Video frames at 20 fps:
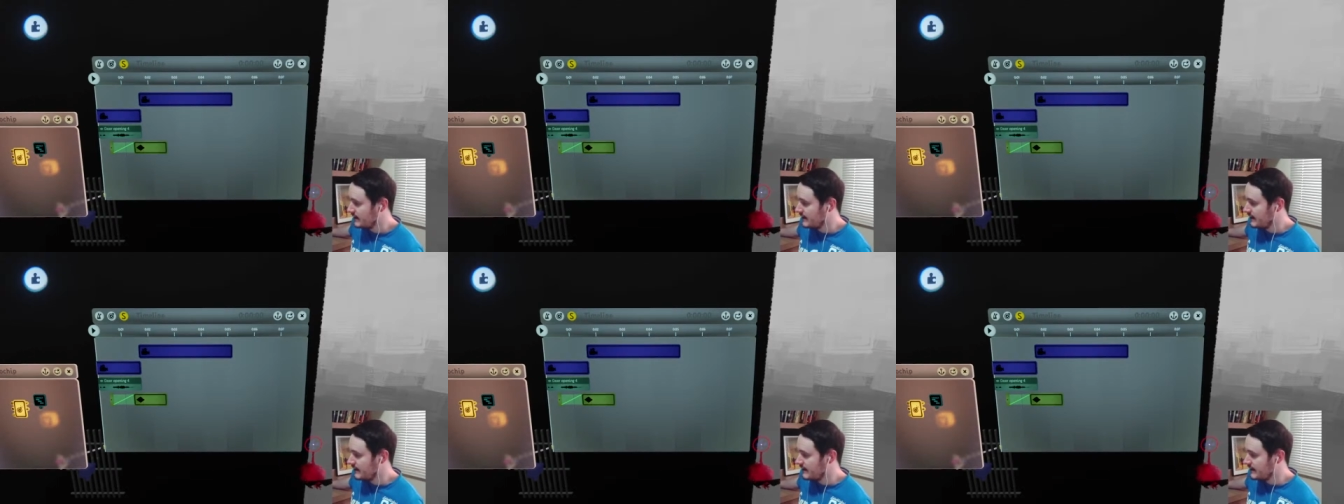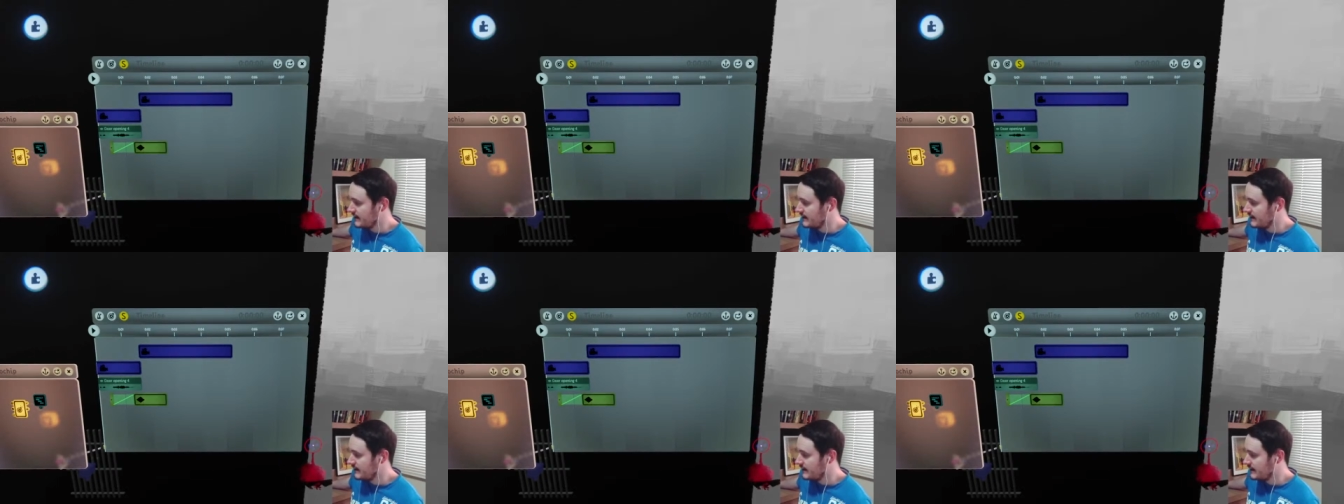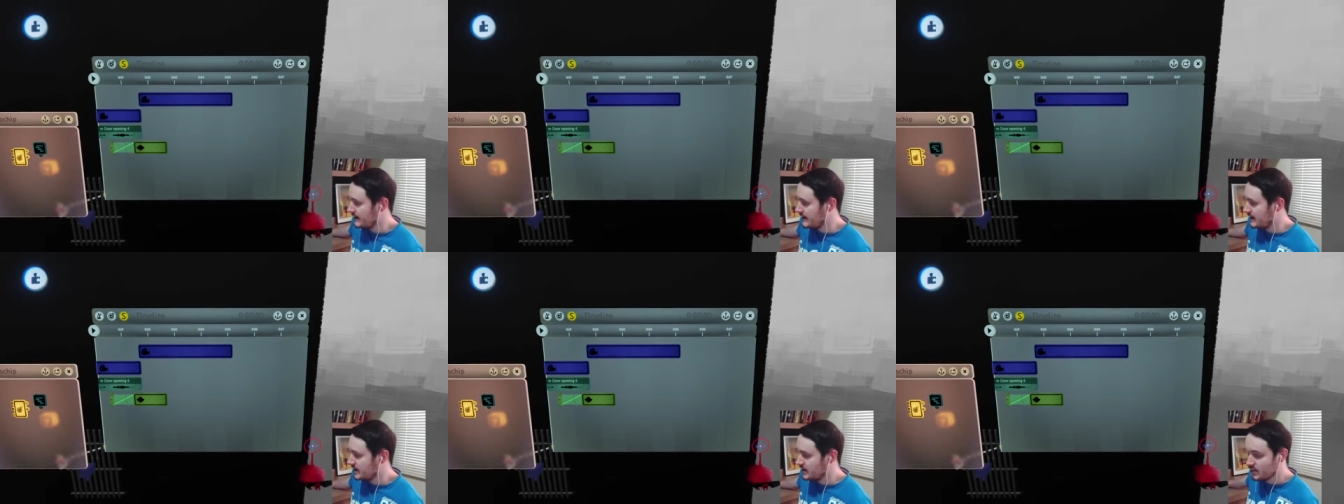
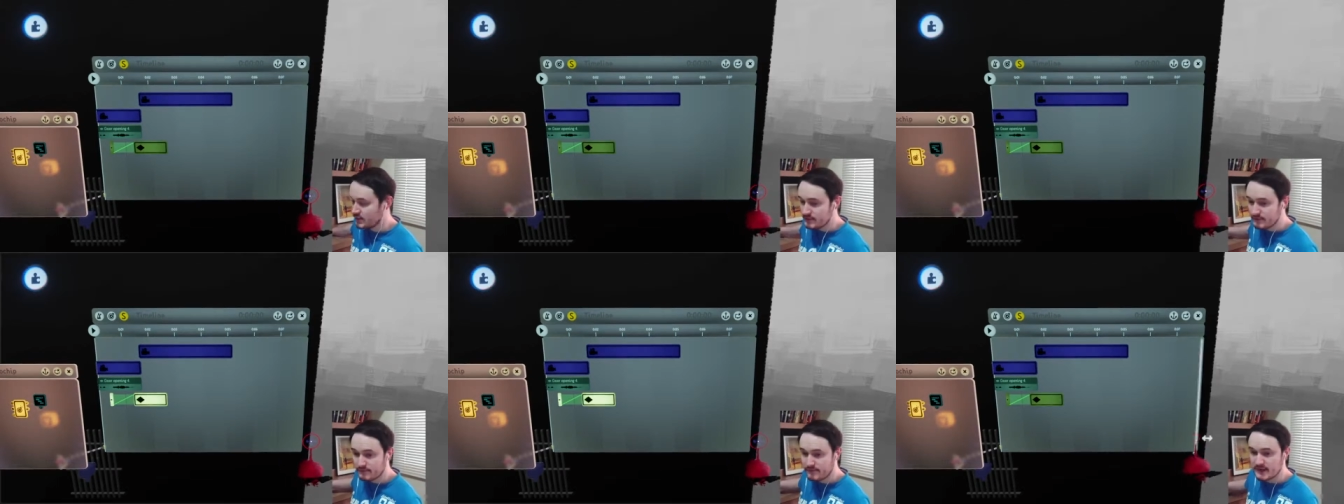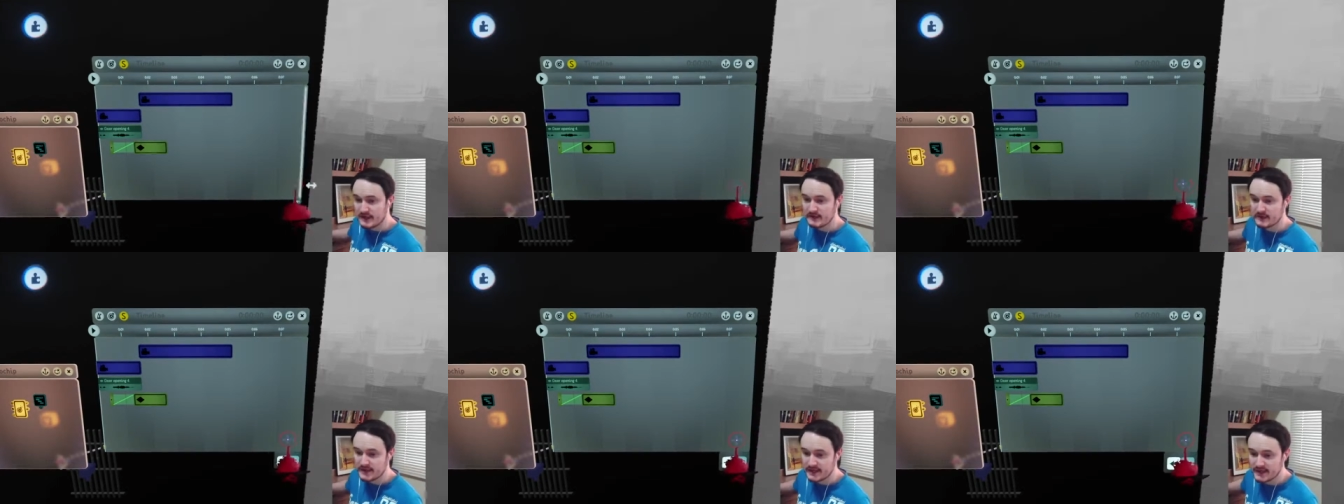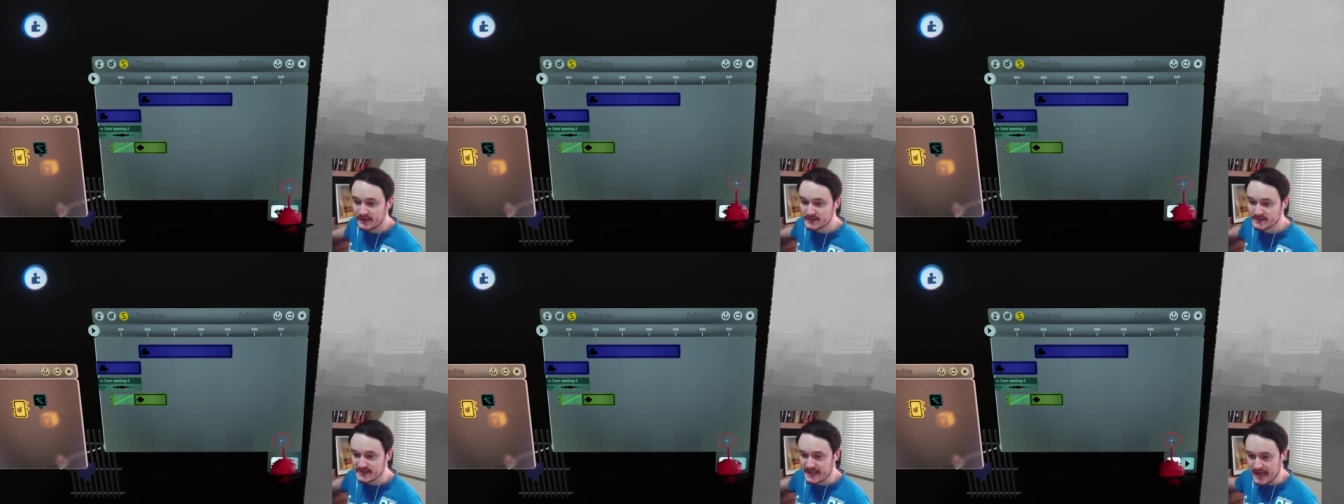And you know the funny thing
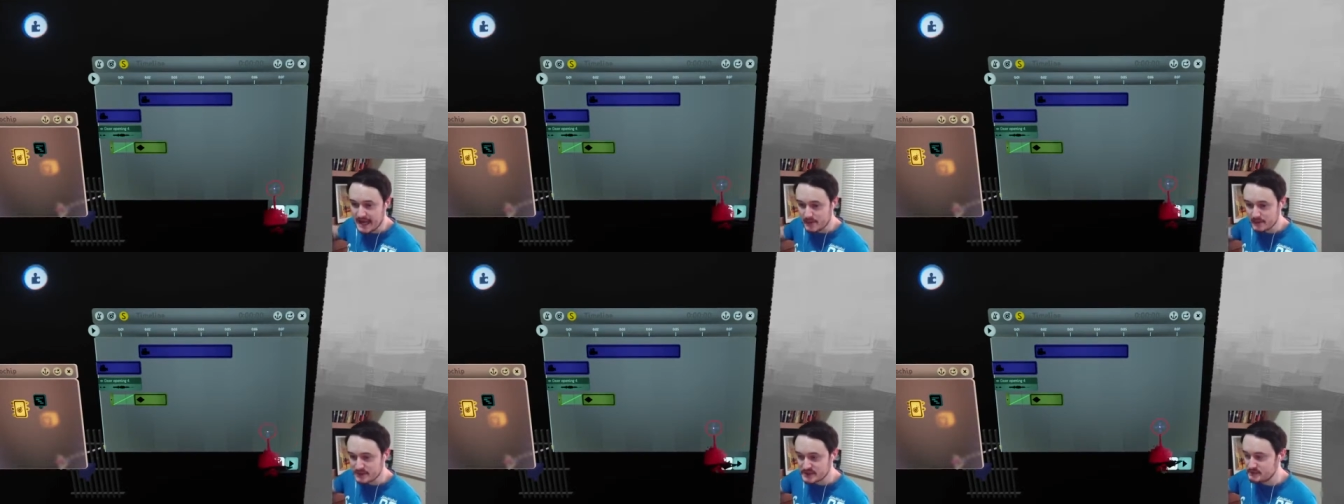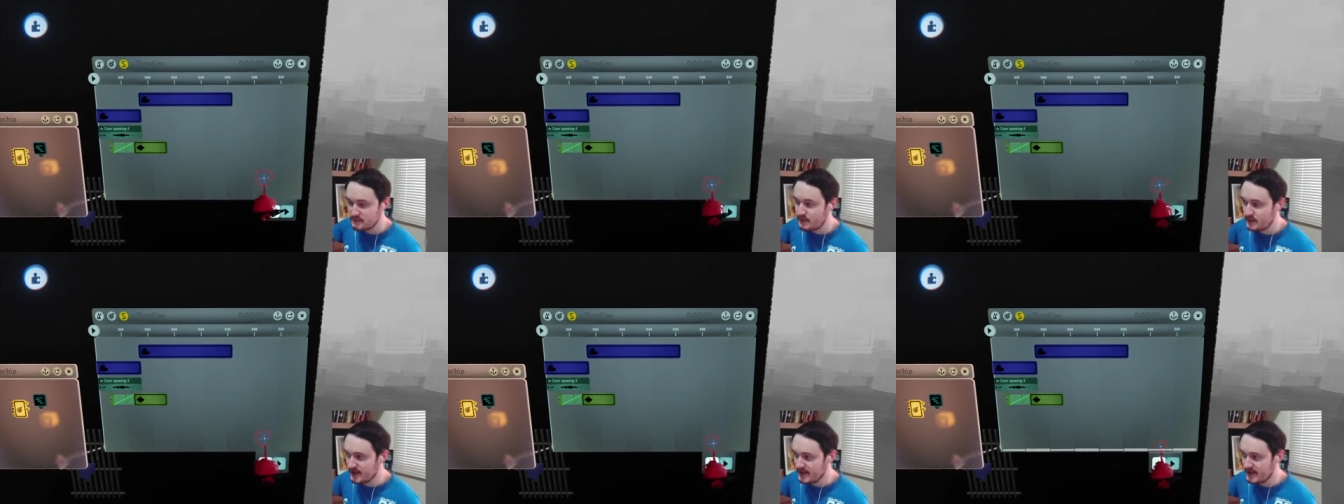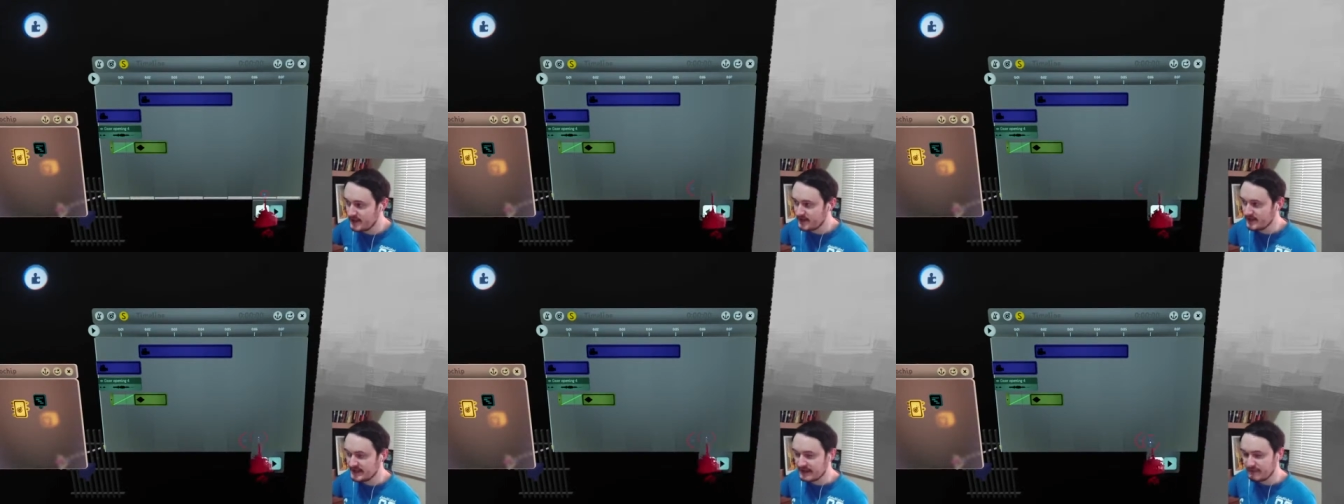is, I was playing